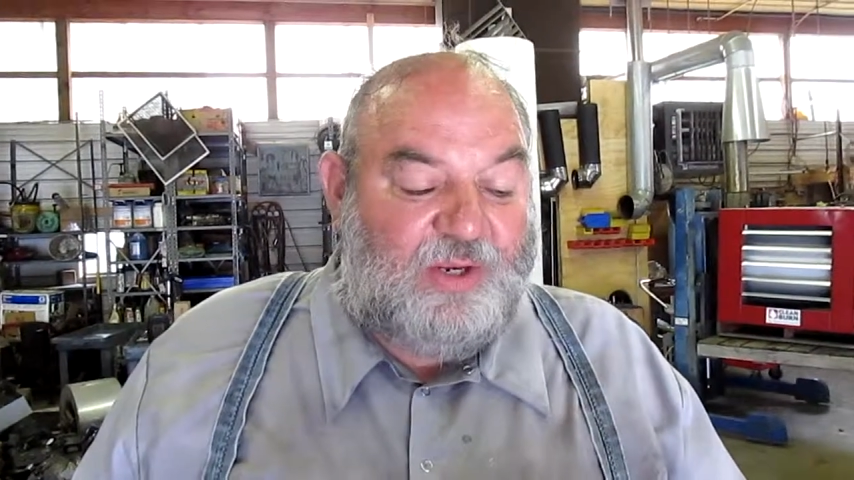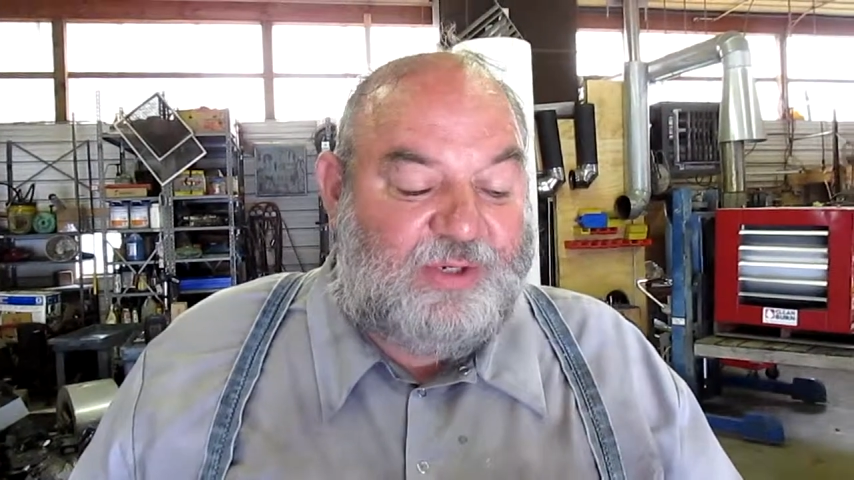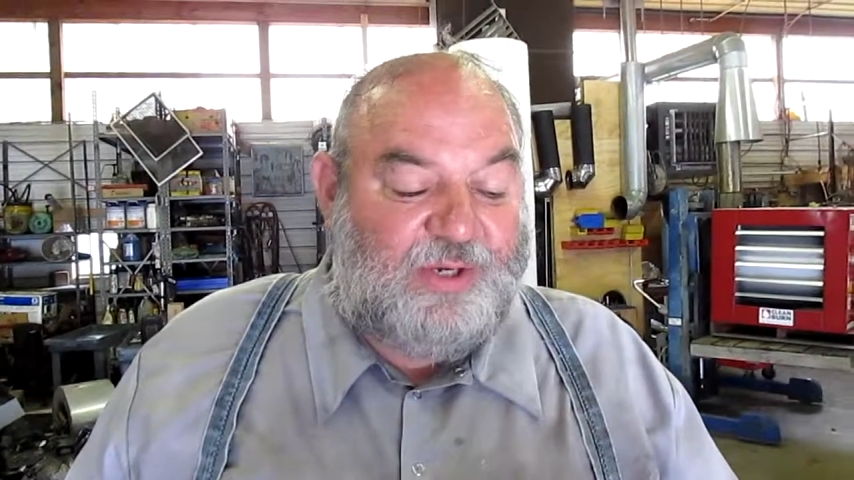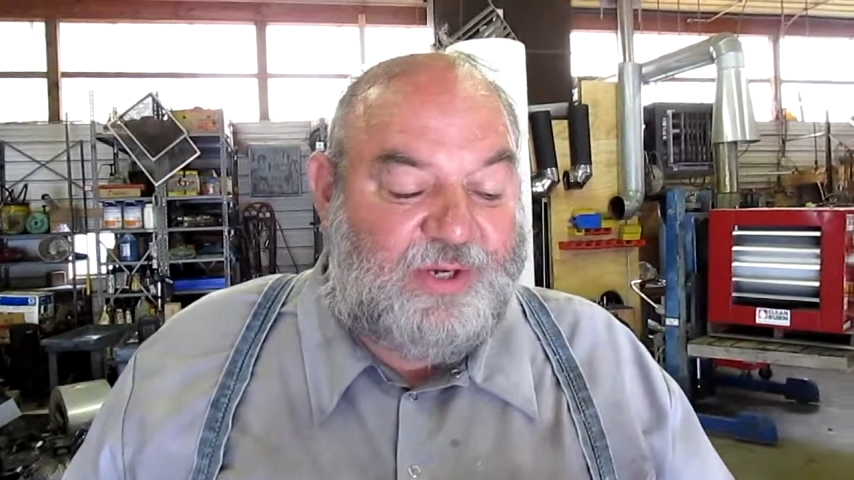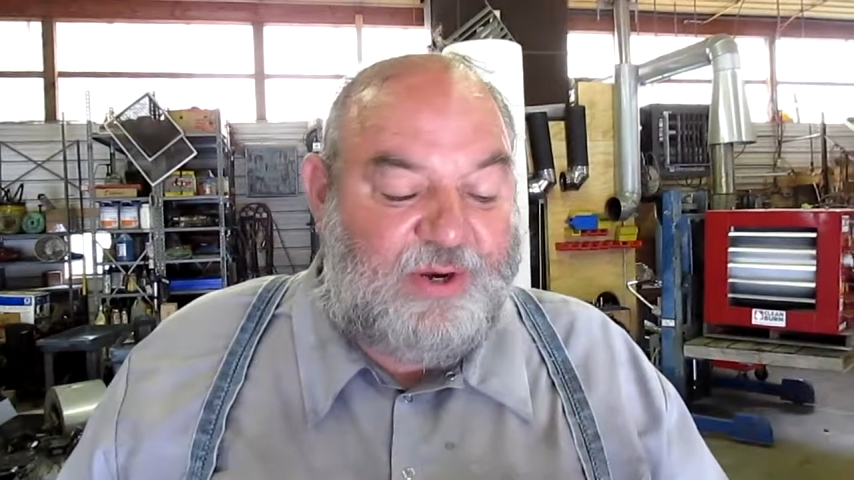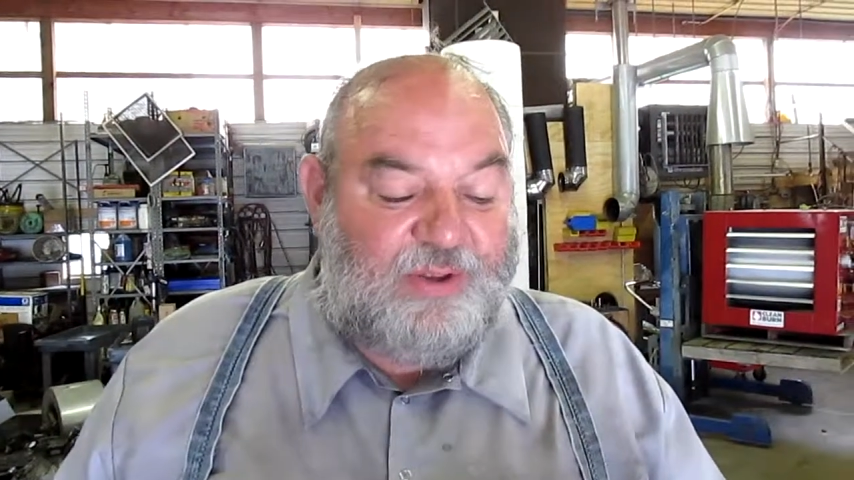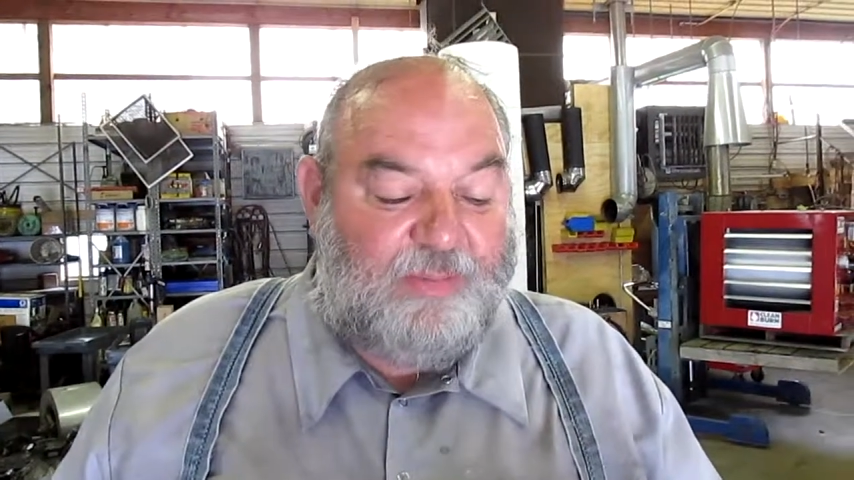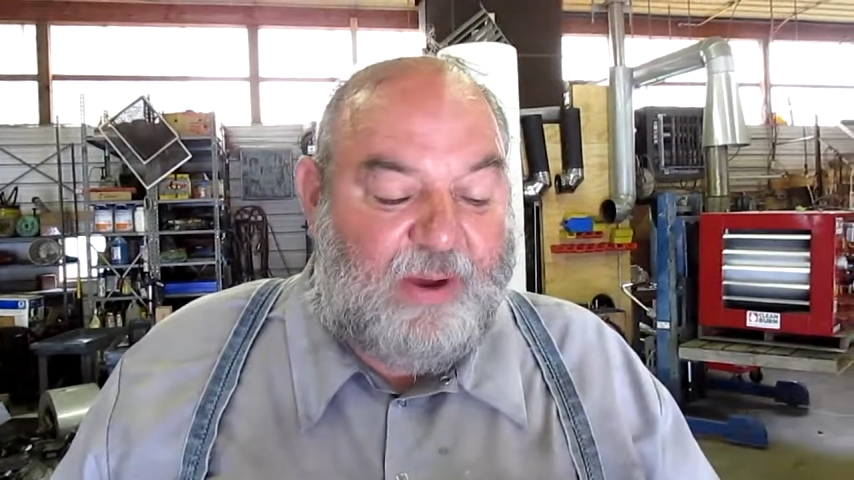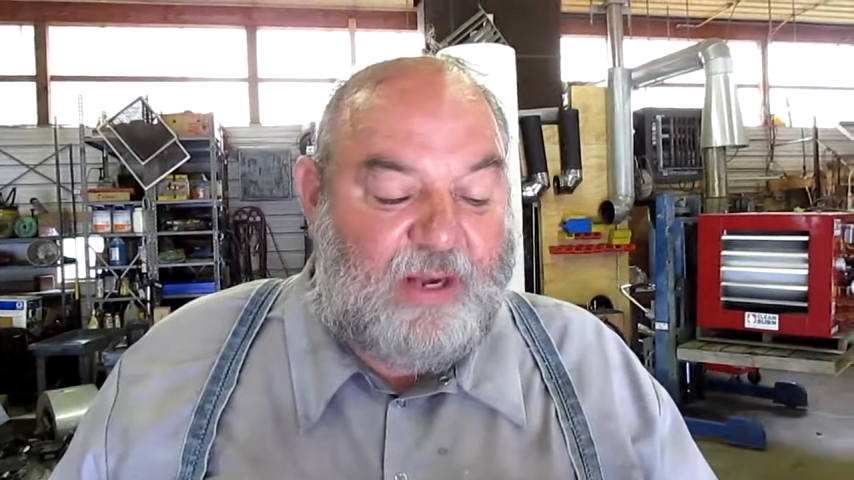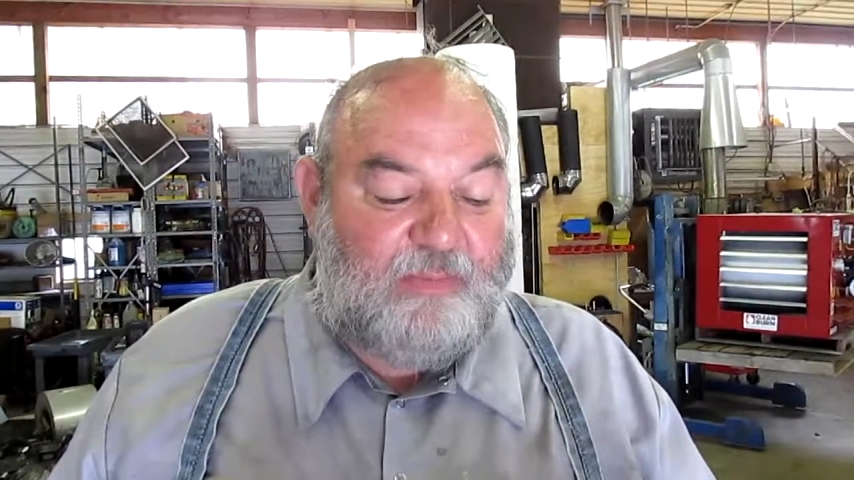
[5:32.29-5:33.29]
to near the
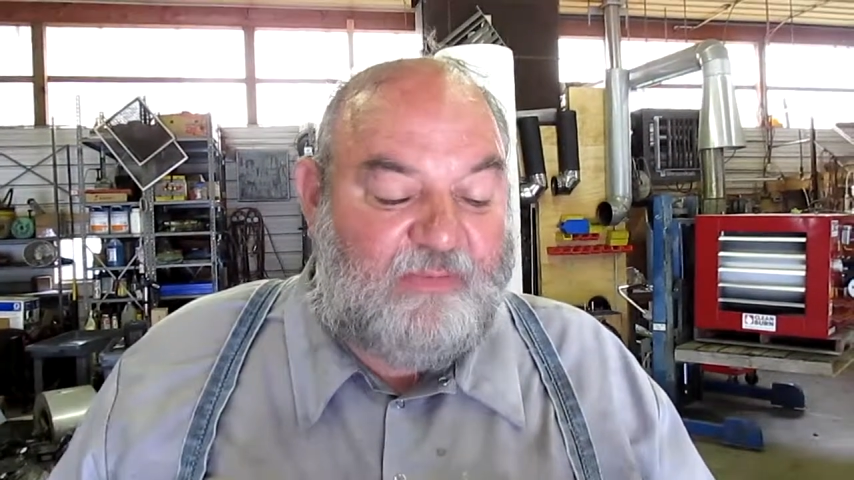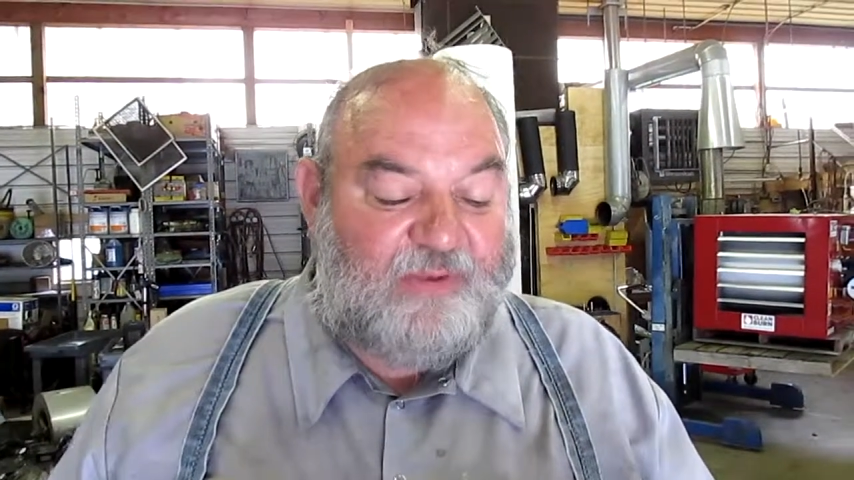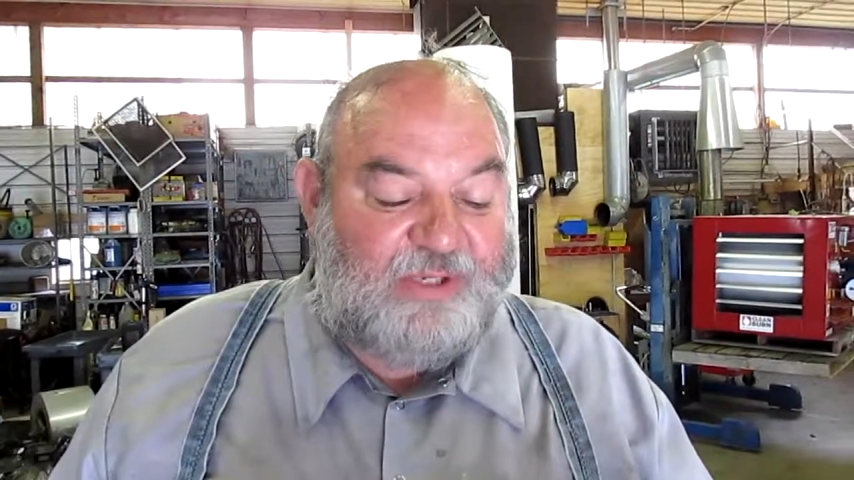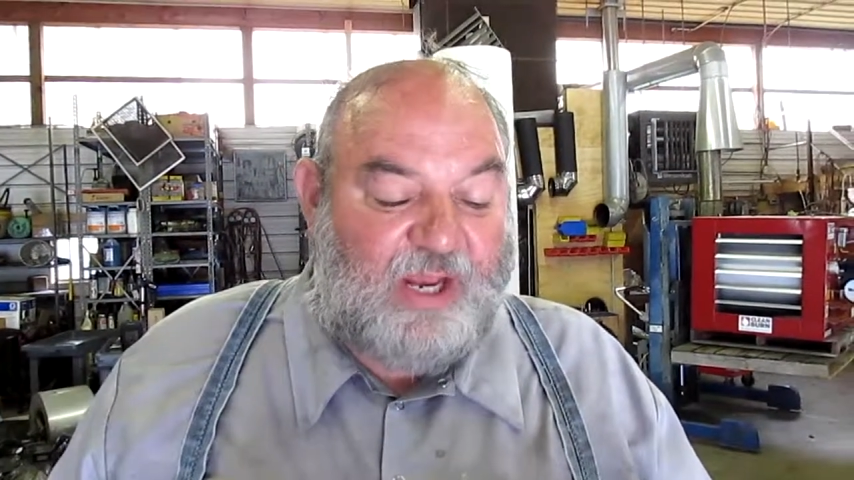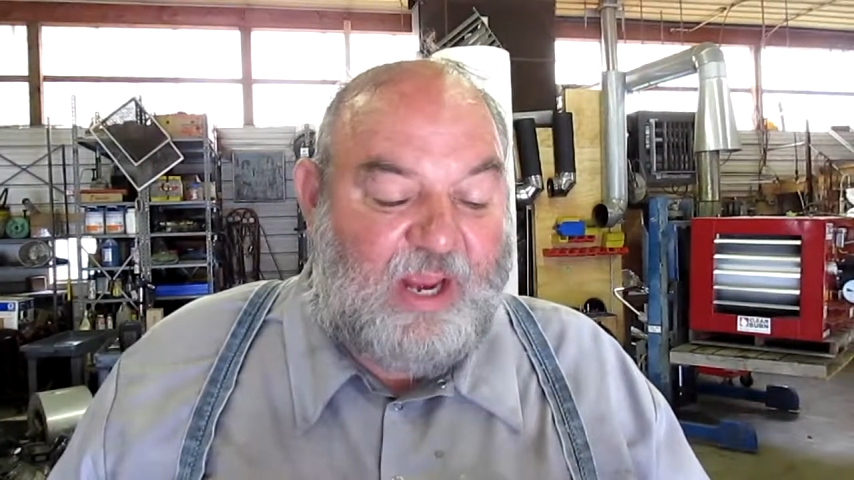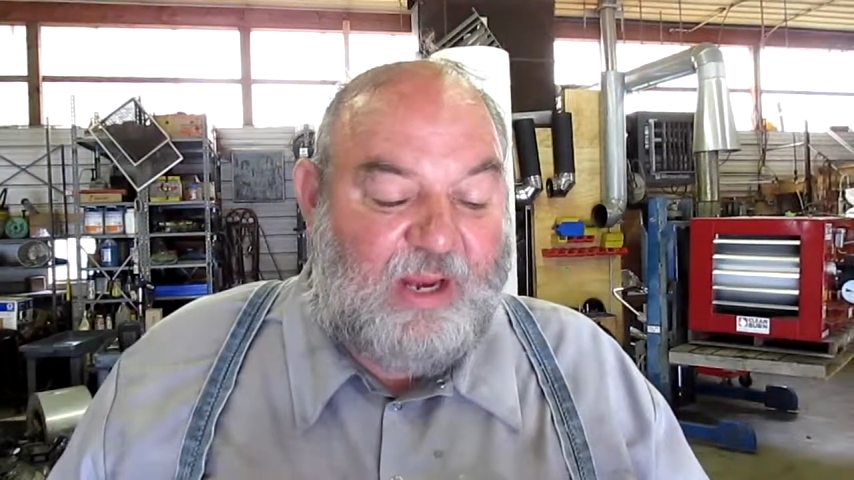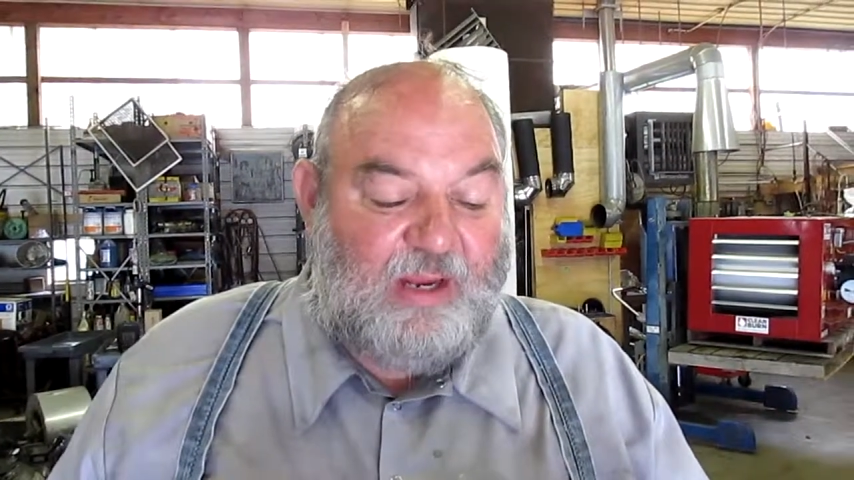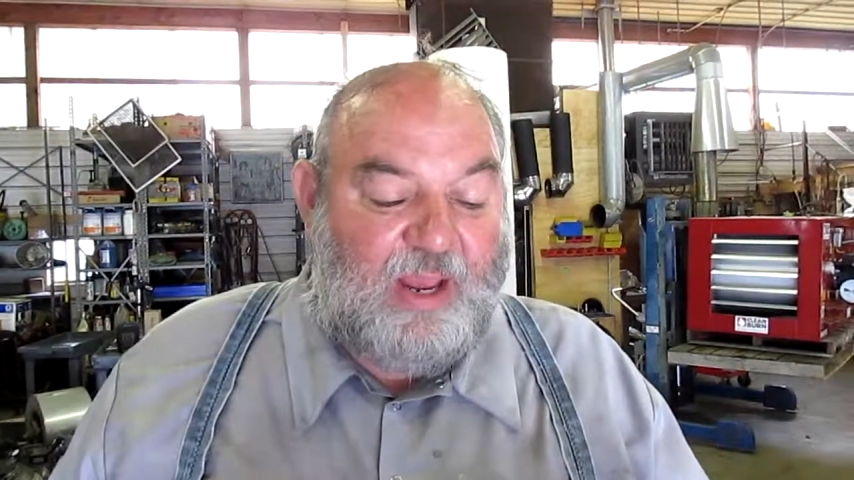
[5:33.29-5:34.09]
bottom of the tank,